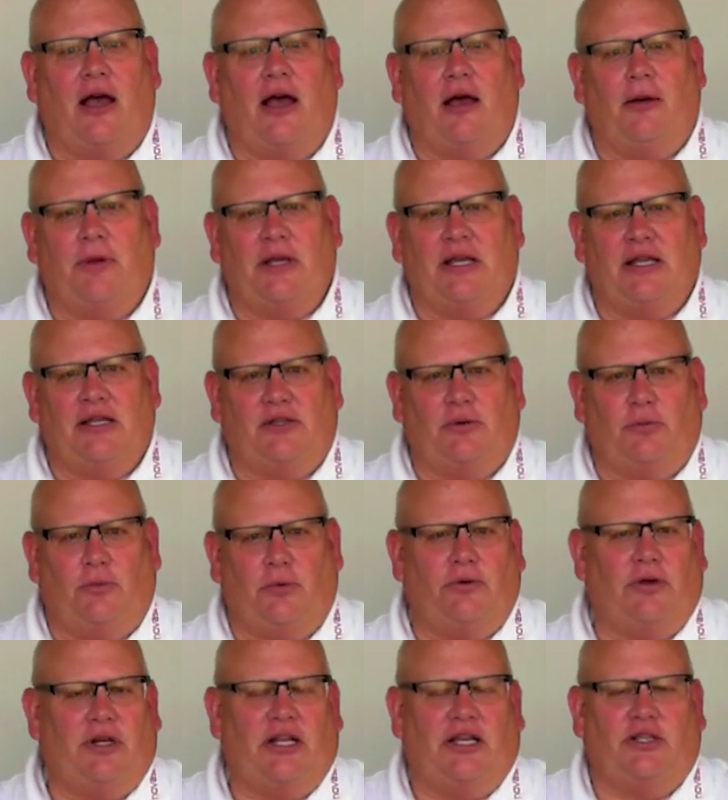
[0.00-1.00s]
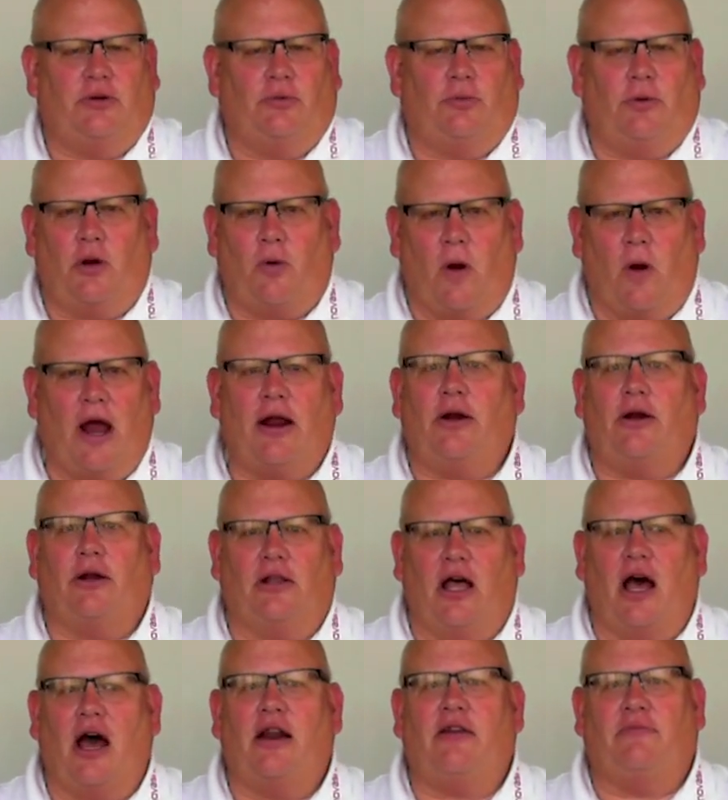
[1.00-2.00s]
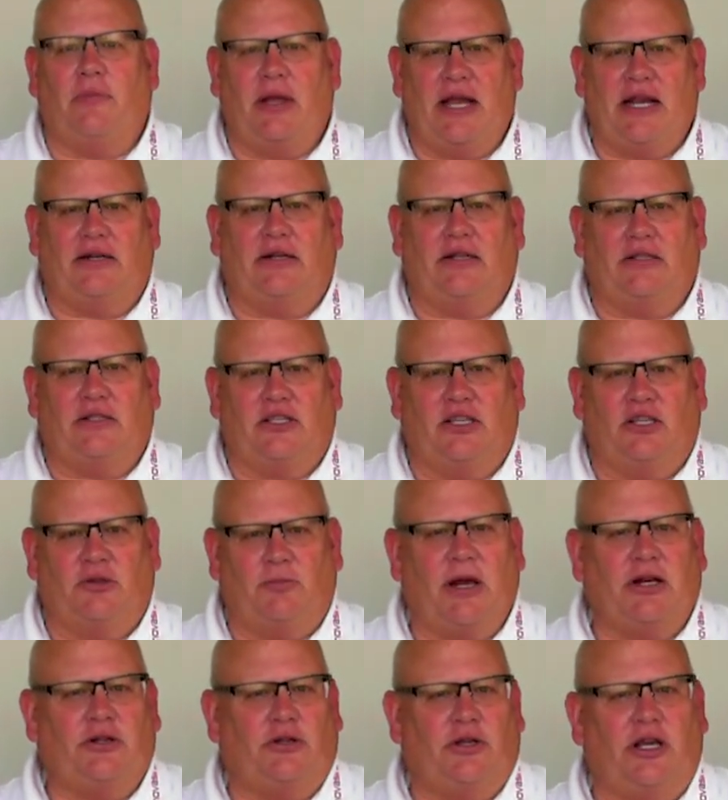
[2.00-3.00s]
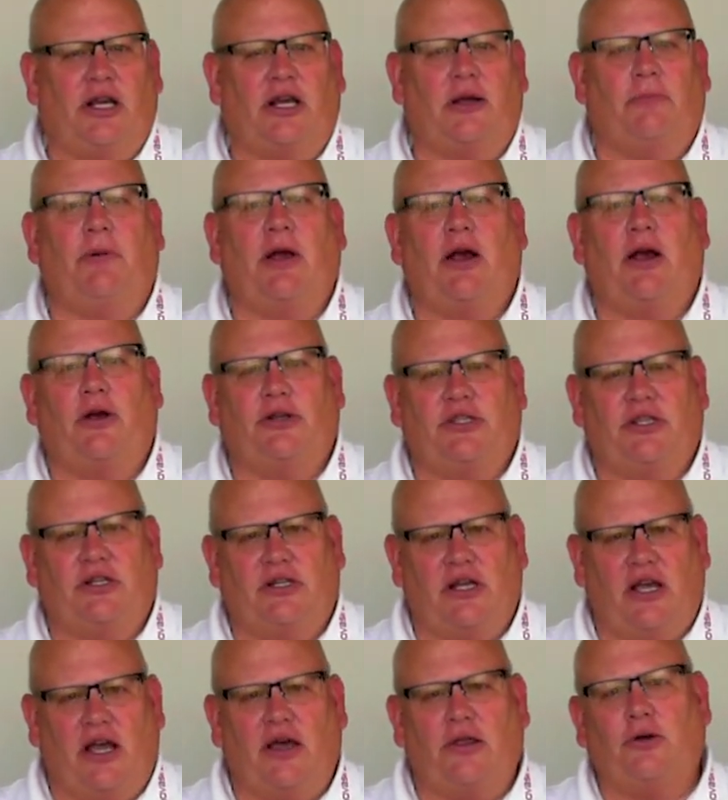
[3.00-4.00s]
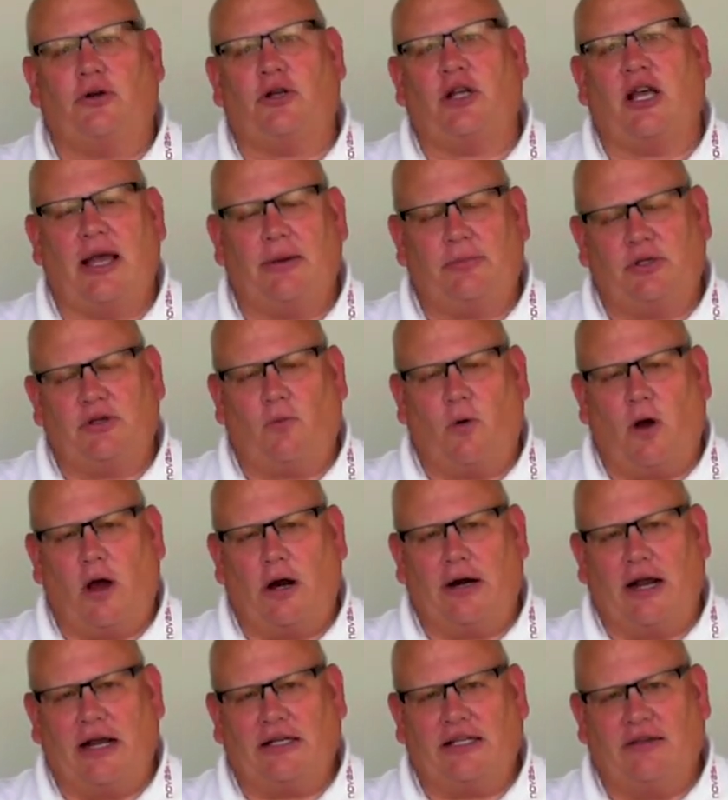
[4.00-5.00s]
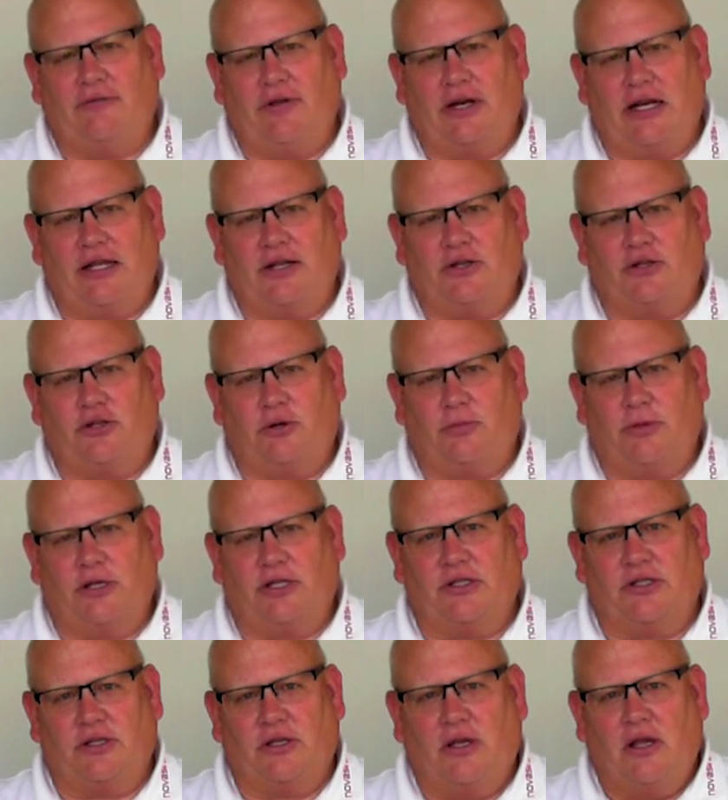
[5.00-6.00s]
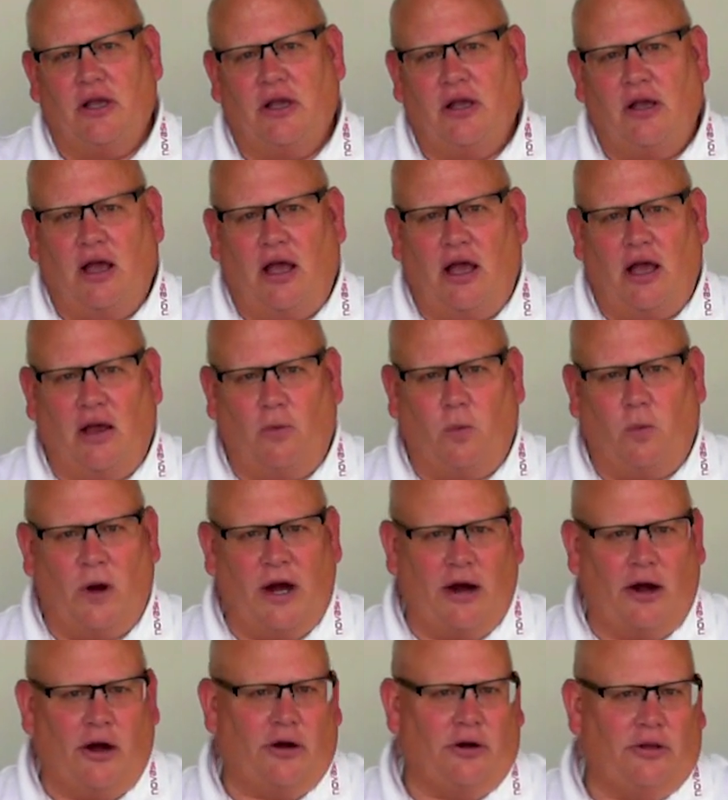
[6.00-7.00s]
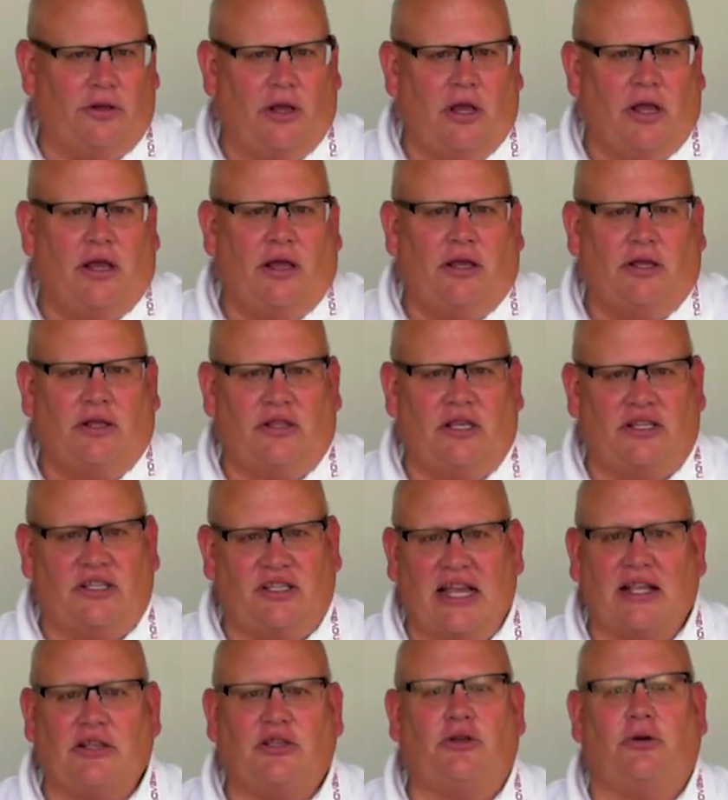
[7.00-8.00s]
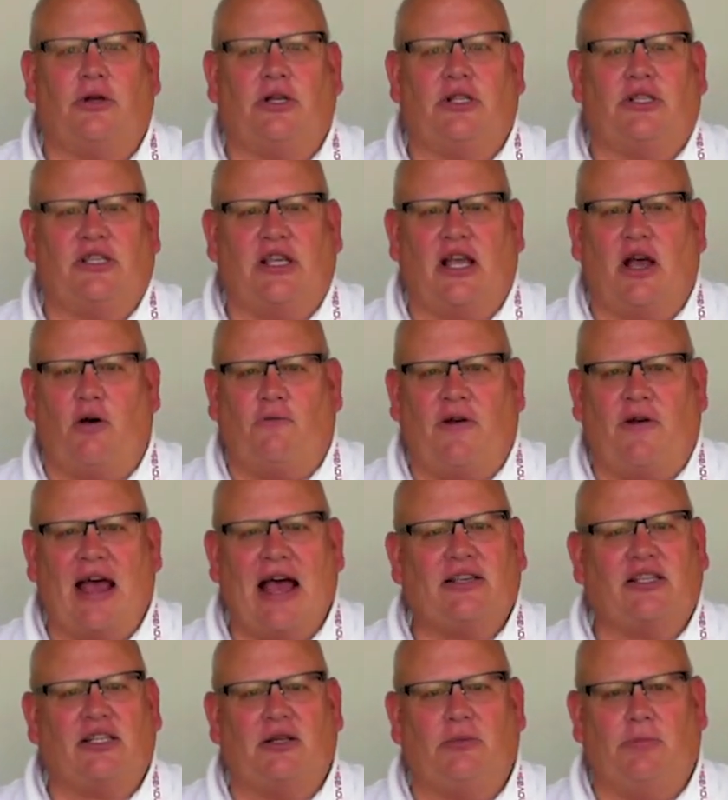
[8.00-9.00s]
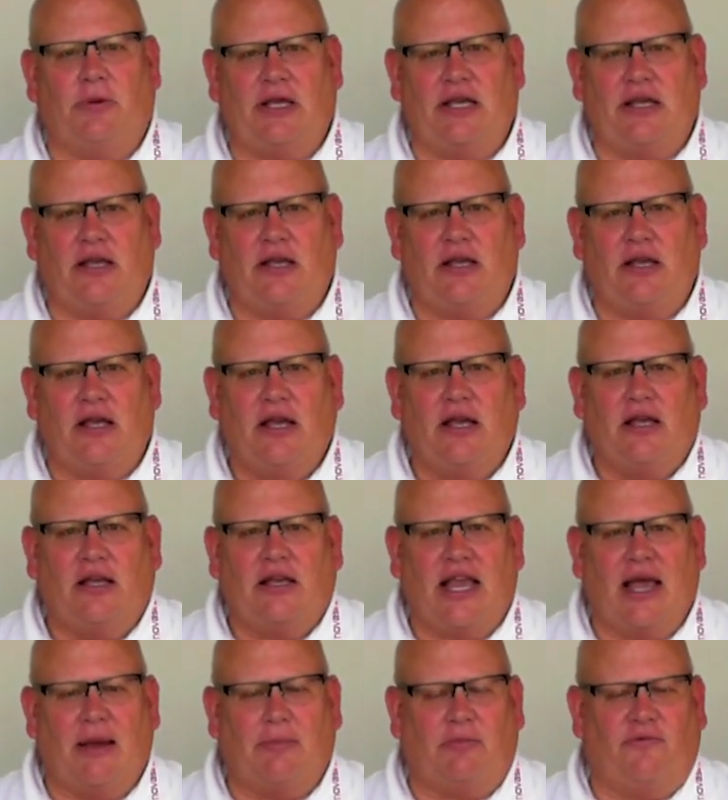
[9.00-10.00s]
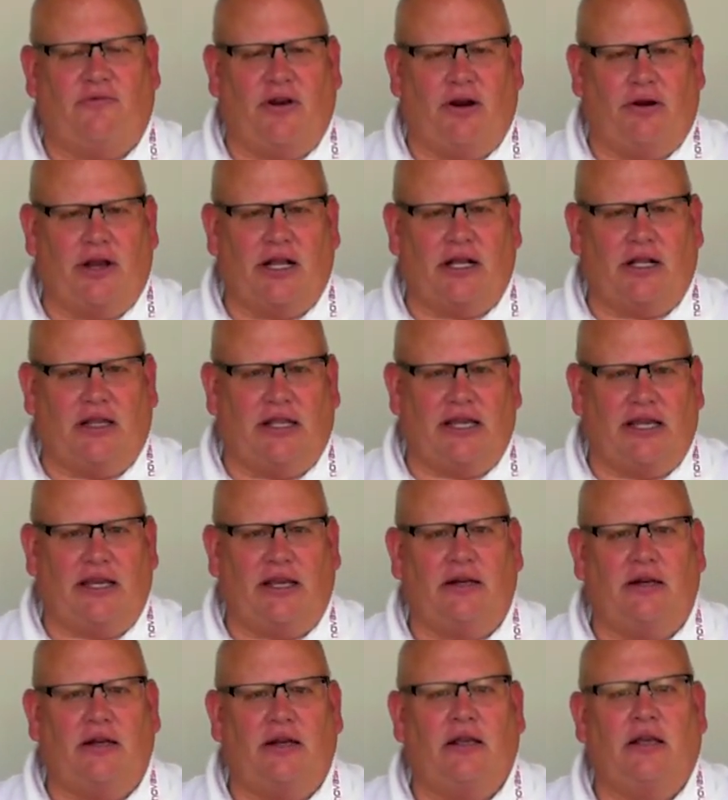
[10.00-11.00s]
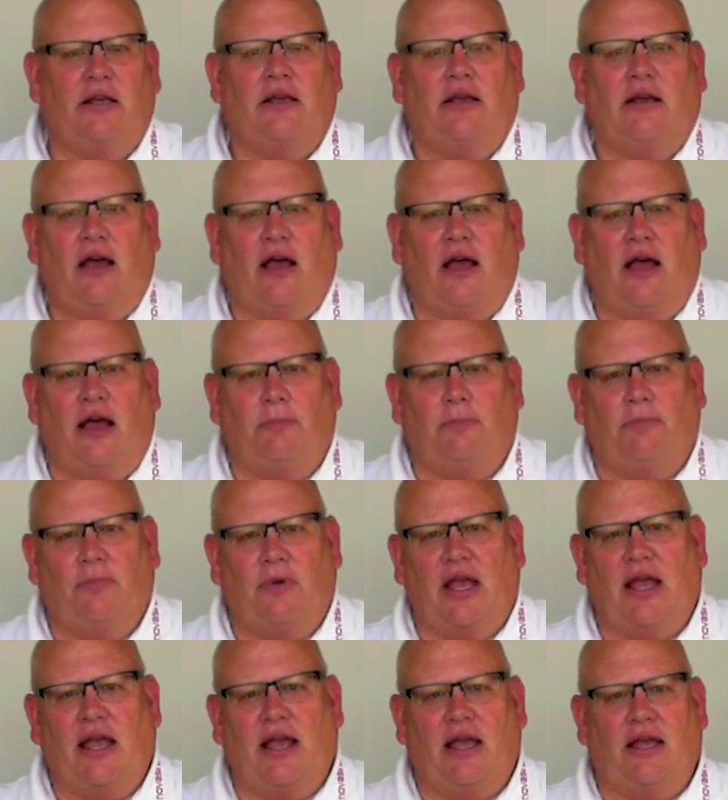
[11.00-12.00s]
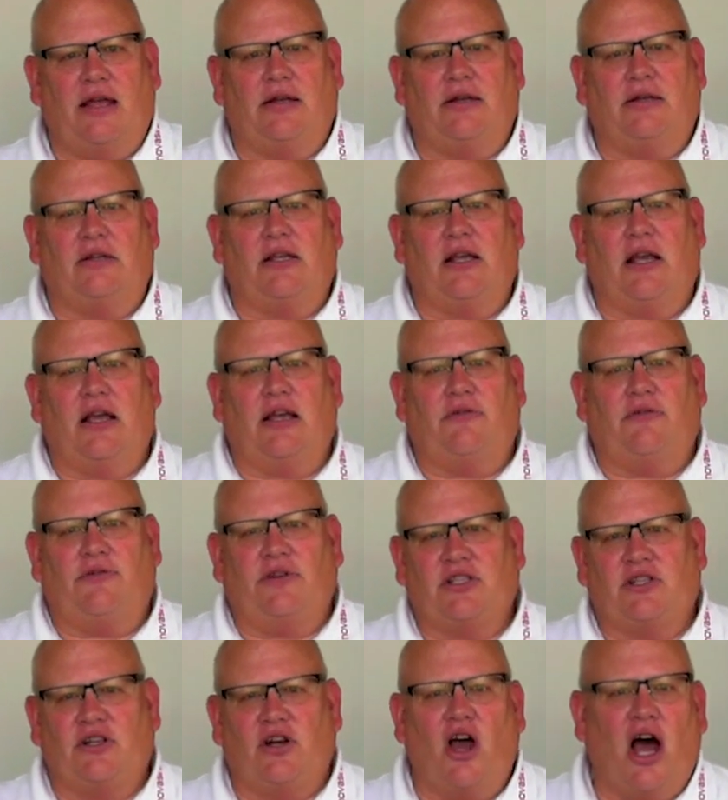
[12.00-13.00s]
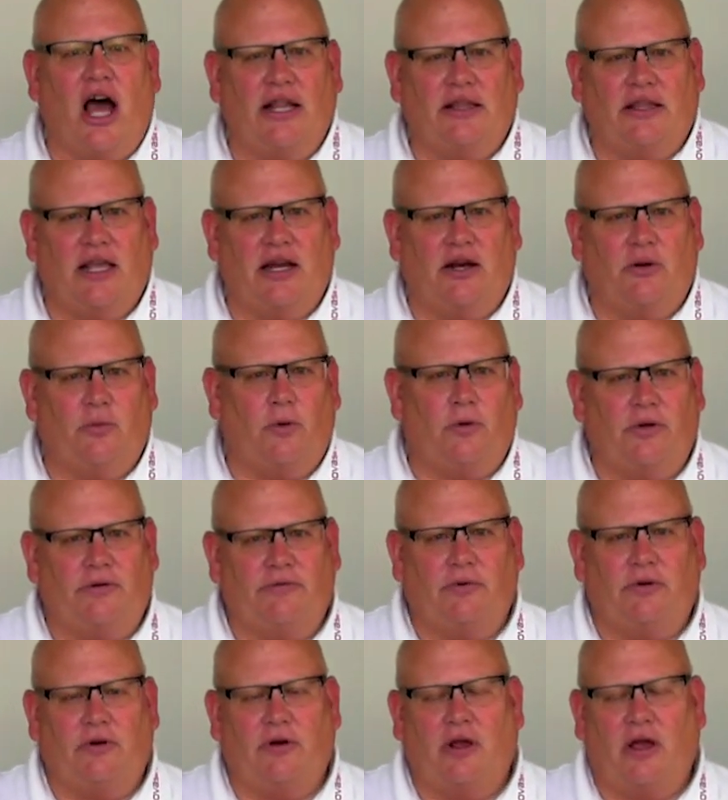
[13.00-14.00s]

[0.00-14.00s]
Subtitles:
because it really doesn't require a lot of maintenance, especially in comparison to other types of water activity instruments, where the sensor itself has to be kept very clean. And if it's not, then it will